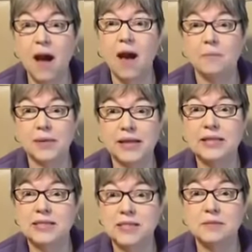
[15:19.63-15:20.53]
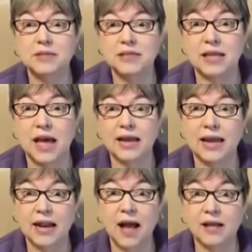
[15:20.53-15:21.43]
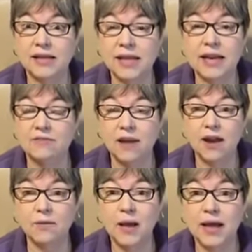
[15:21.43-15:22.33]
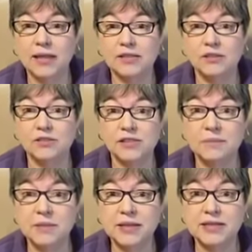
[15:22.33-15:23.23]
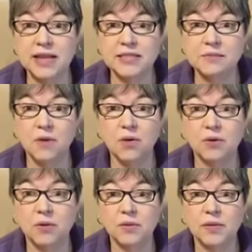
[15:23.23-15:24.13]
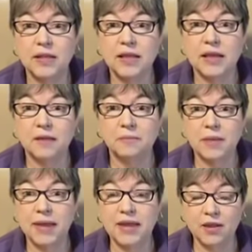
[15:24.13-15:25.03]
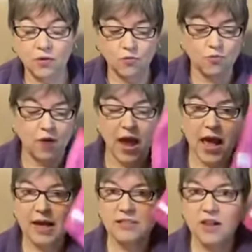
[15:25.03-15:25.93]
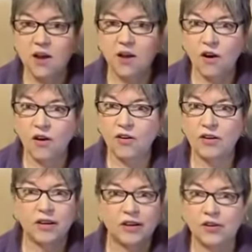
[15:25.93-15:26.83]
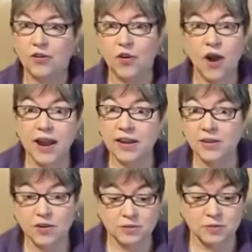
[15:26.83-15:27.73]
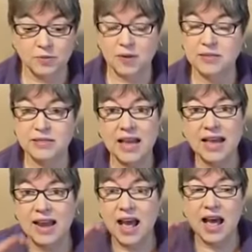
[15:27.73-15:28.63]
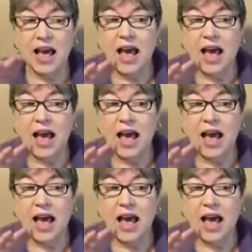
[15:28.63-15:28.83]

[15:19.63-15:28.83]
mop in the subject line and I'll get it right away. So send me a testimonial. Pink rags are great Christmas presents. And